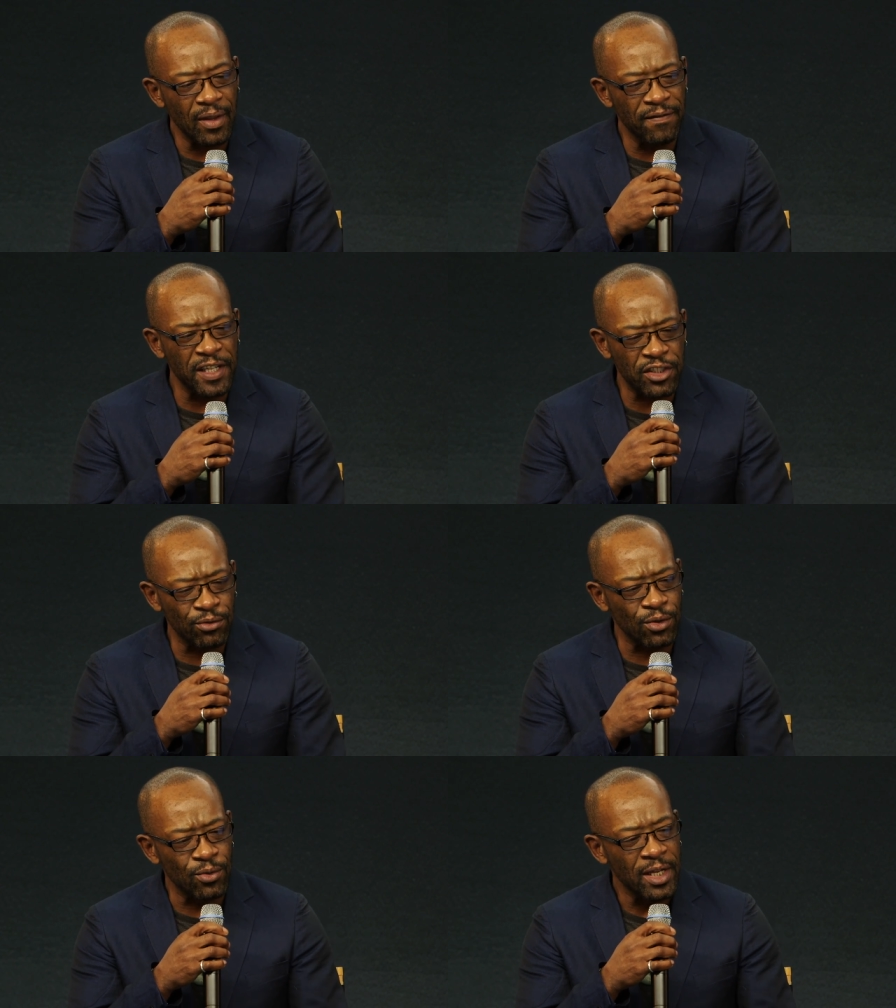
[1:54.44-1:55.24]

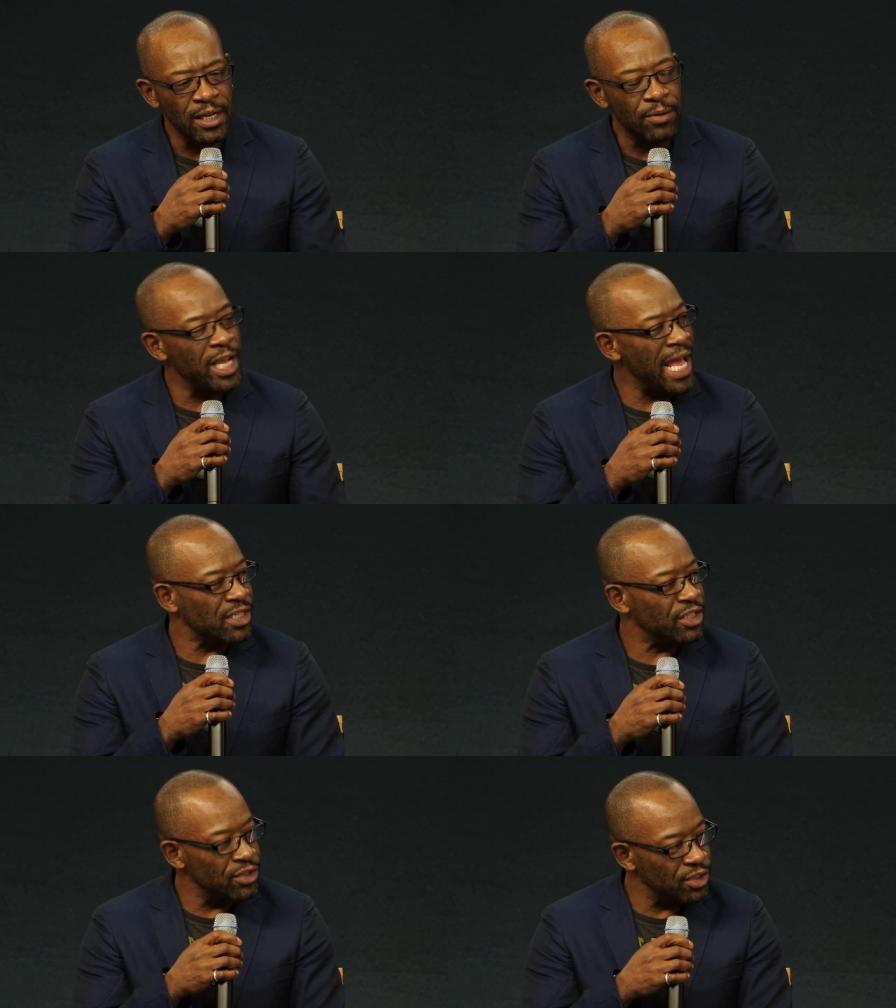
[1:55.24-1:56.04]
visceral
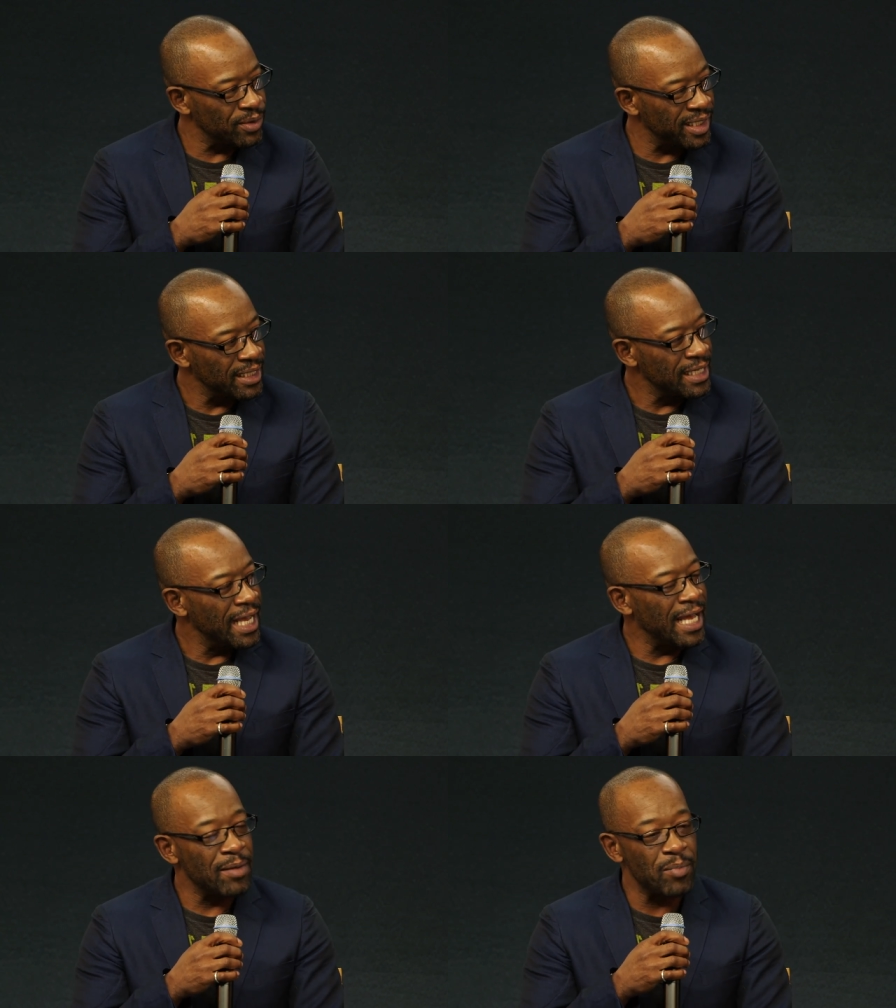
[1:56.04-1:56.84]
reaction to it, mm.
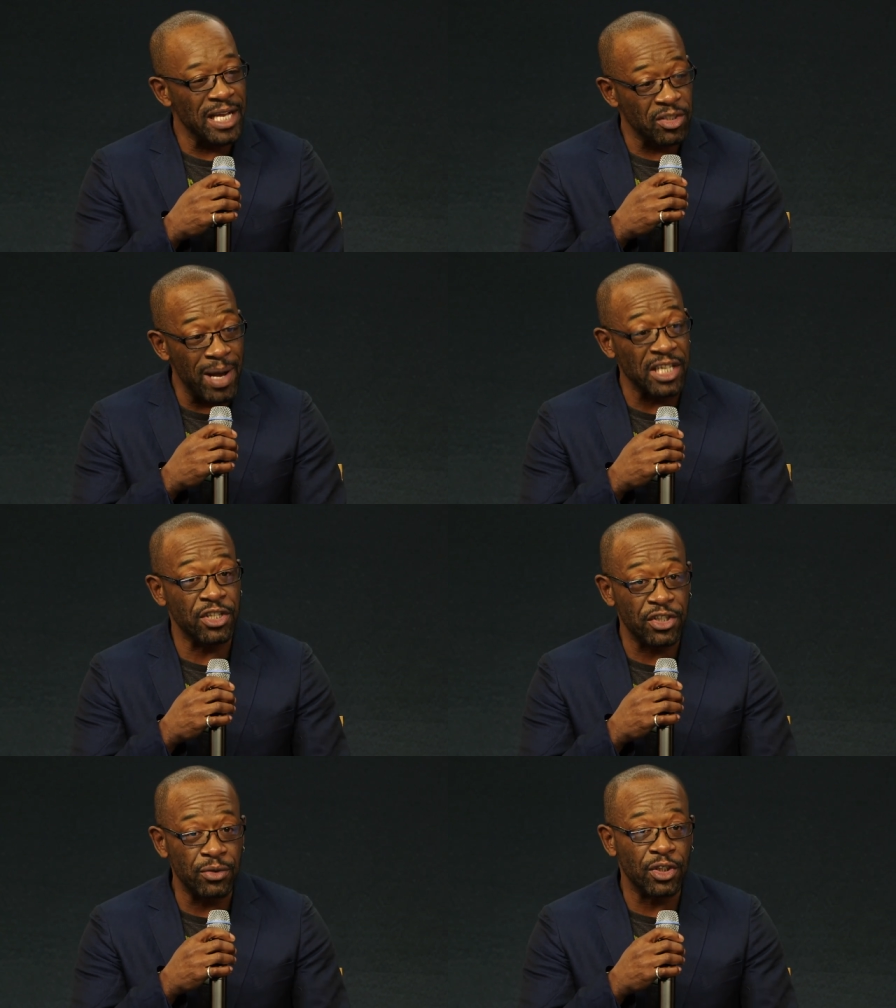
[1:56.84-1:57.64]
um, as much
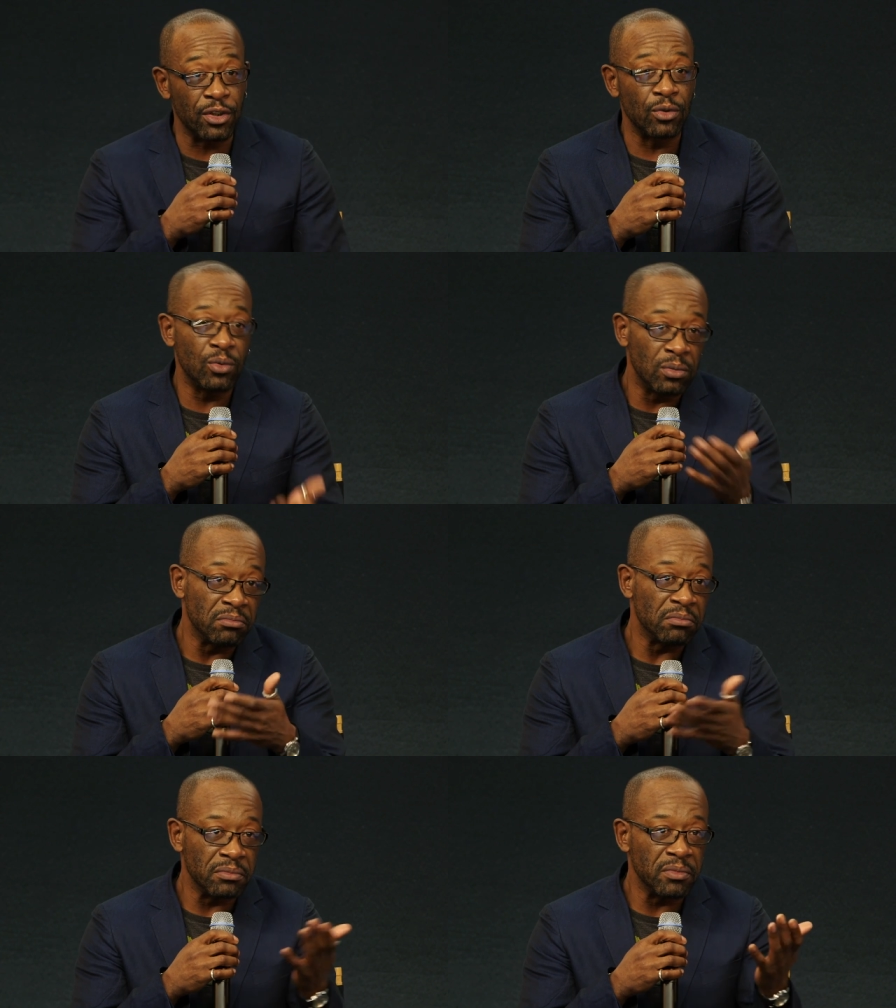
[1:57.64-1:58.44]
as you do
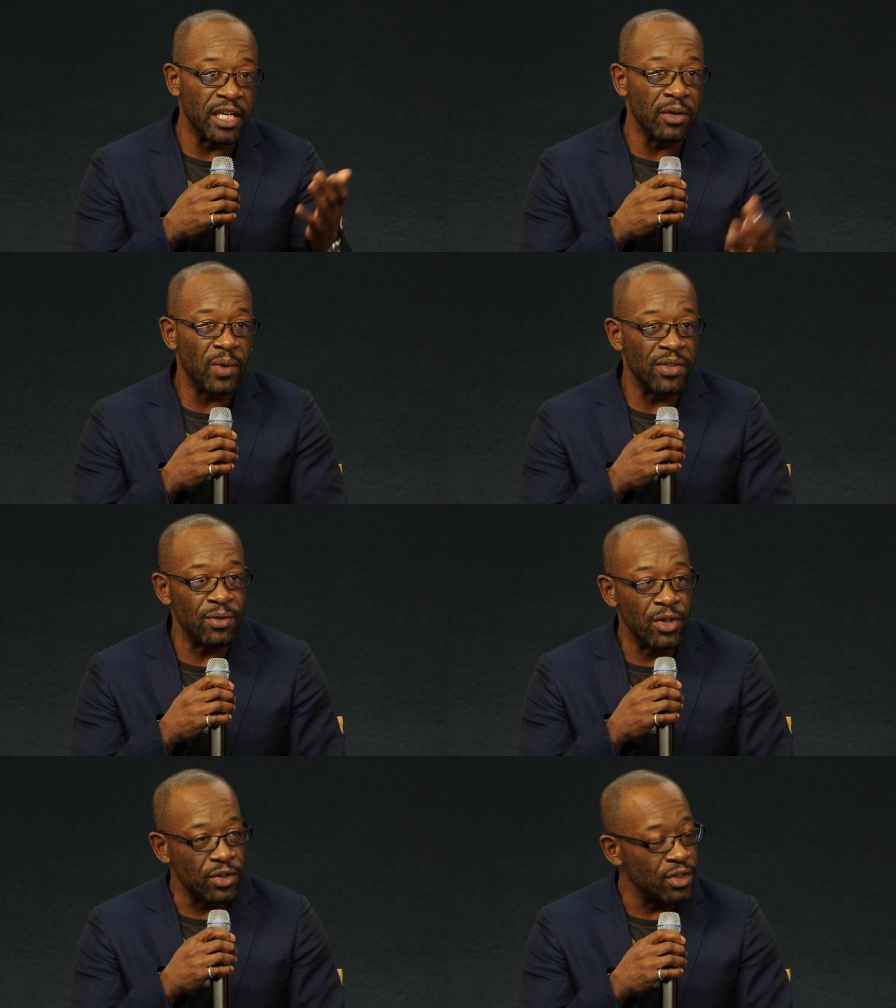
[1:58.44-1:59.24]
you know whether
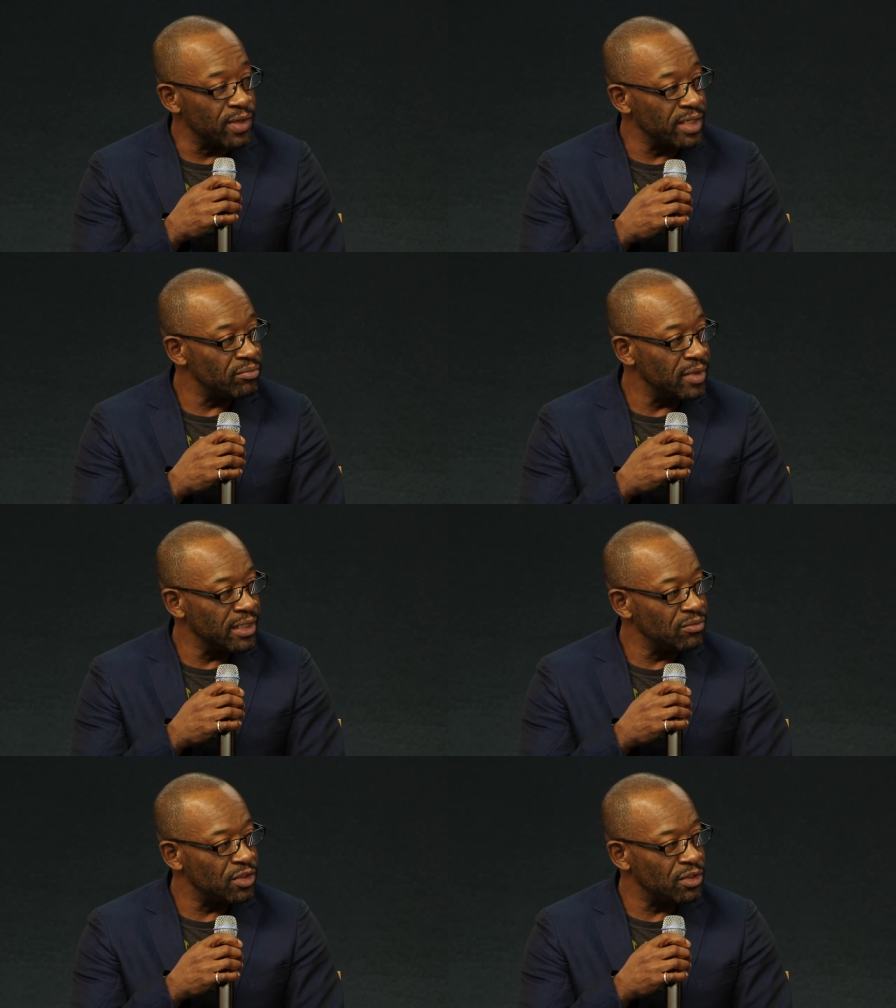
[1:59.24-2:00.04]
or not you're in, in